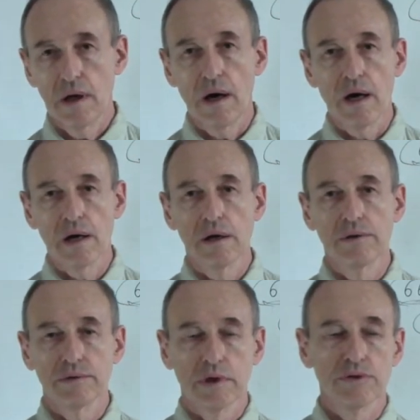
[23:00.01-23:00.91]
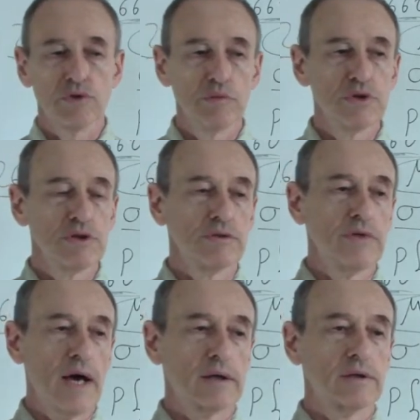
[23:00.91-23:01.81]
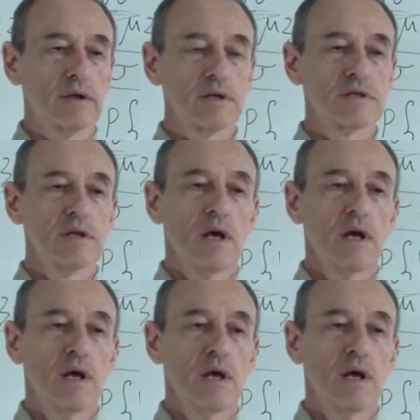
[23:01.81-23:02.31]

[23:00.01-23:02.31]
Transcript: are contributing factors.